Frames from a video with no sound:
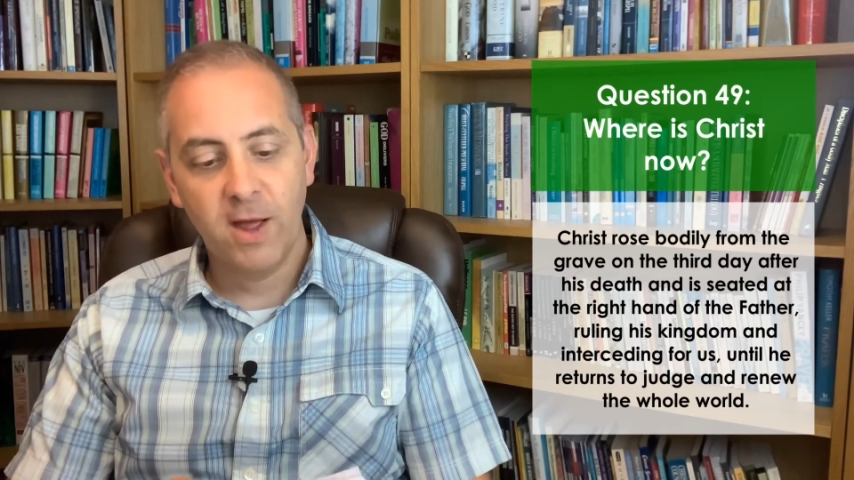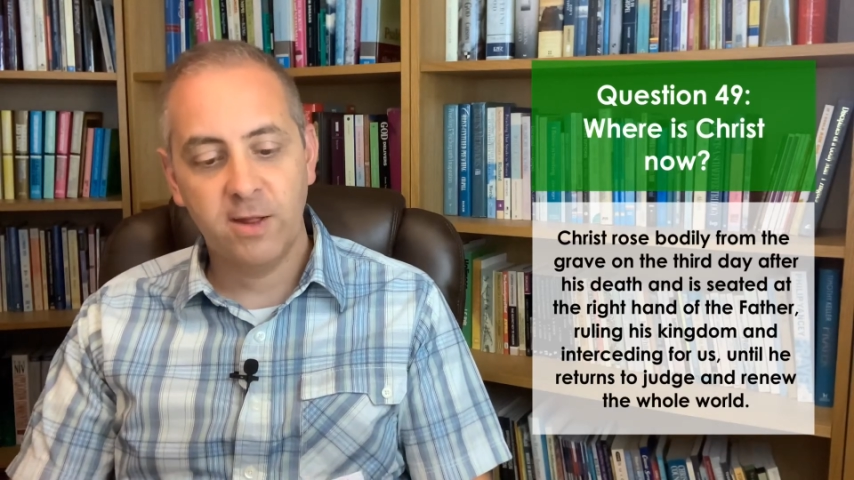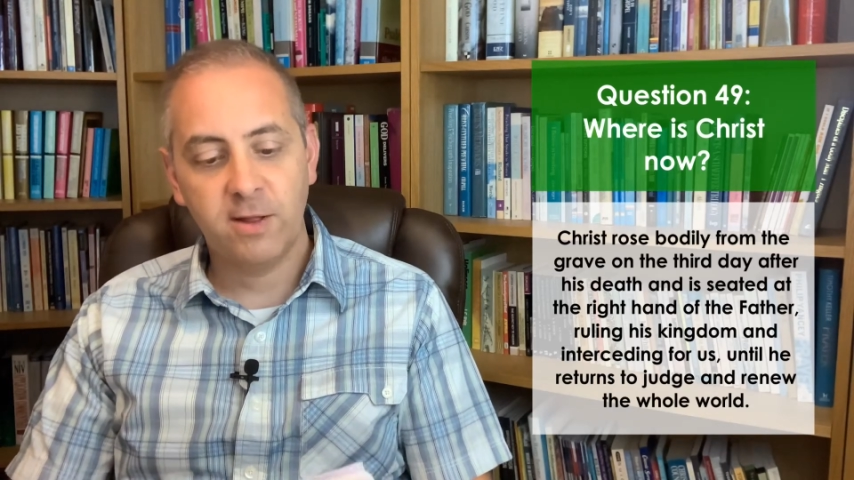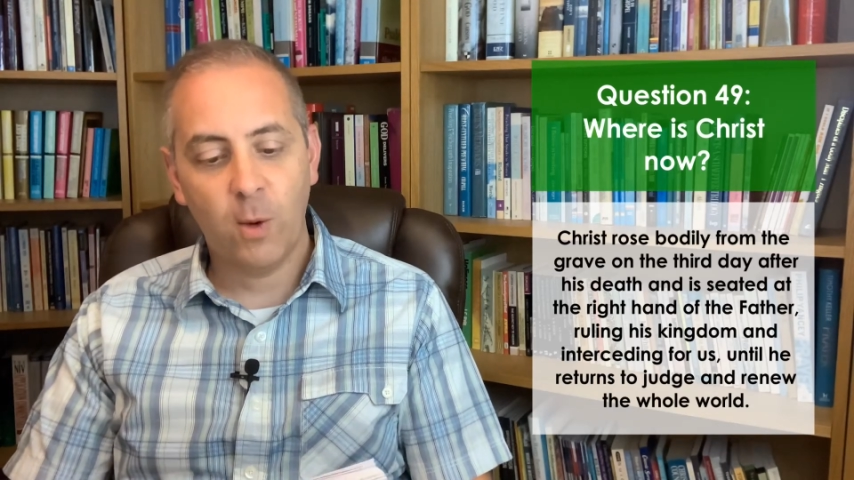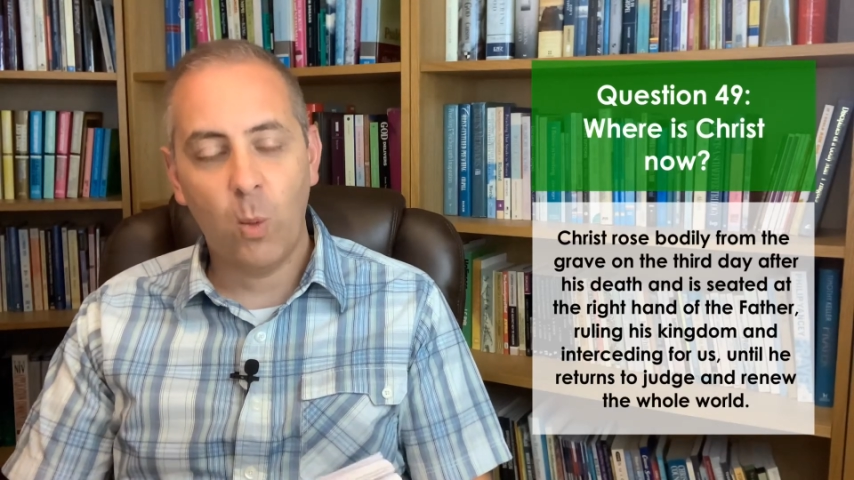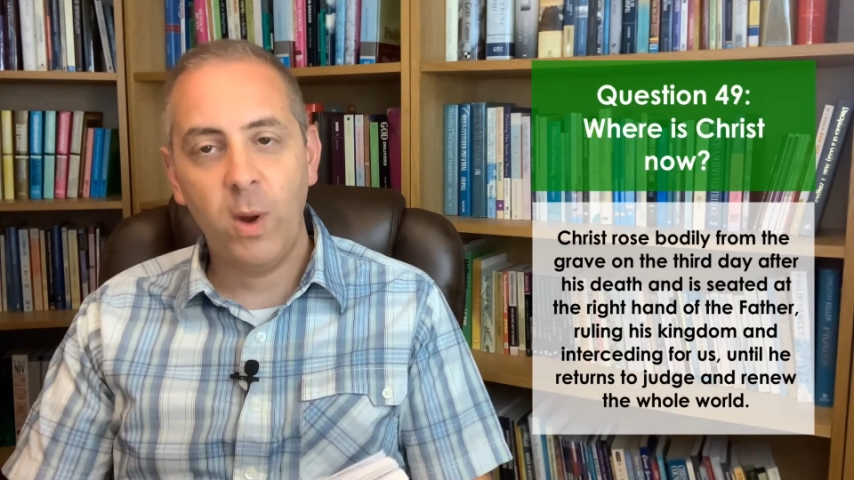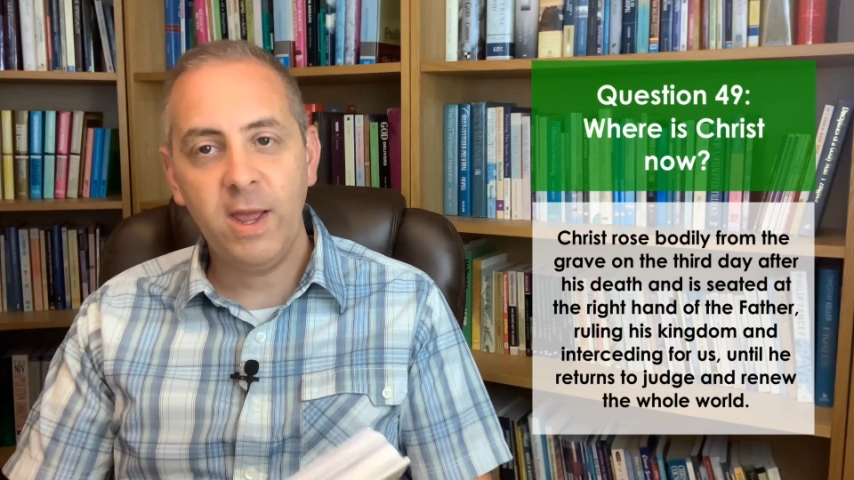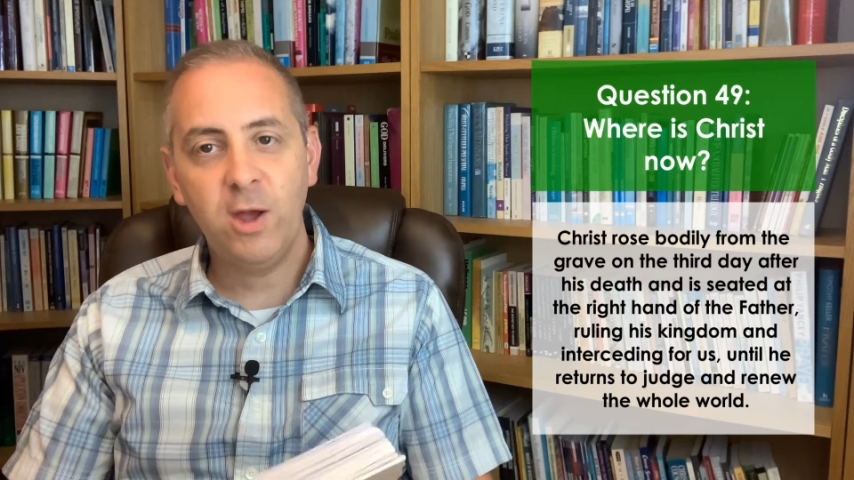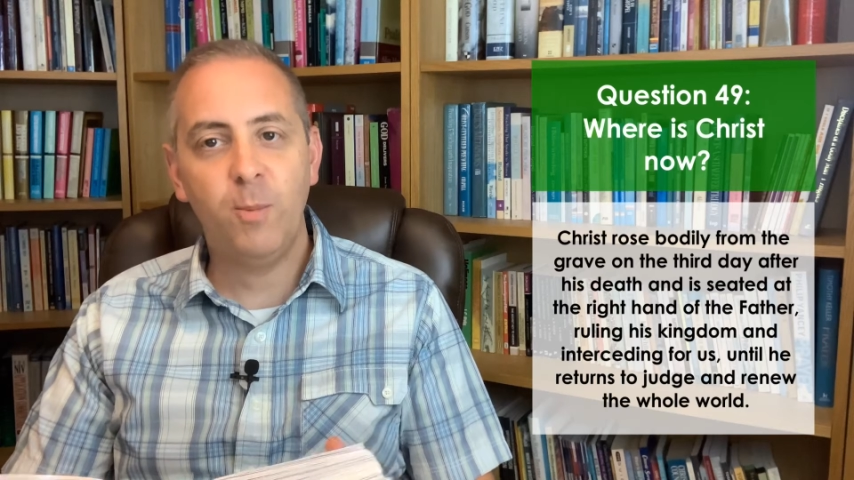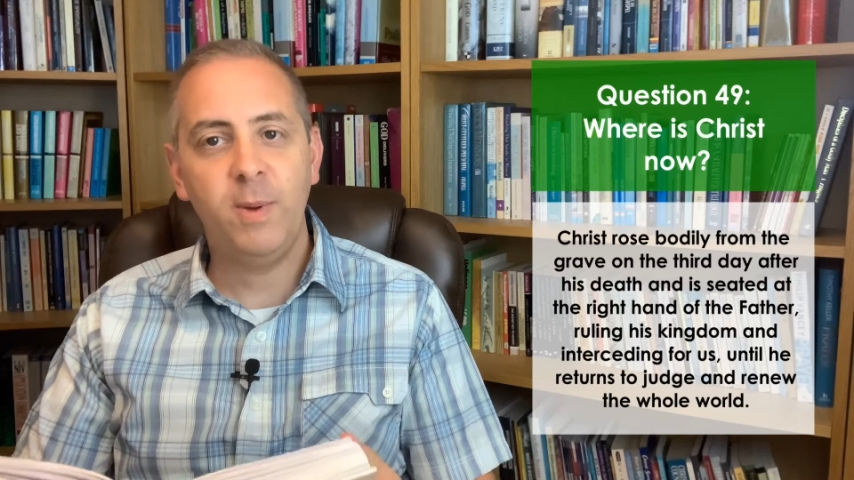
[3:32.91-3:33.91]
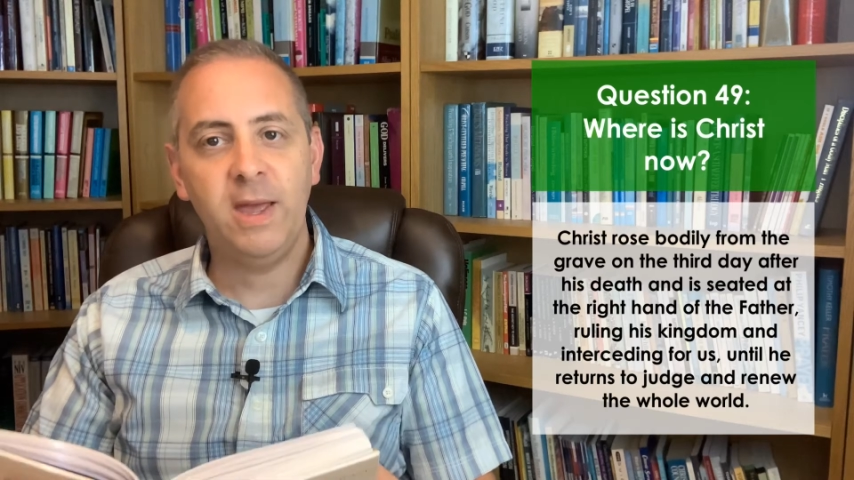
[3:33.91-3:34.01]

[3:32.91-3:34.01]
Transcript: so that we could be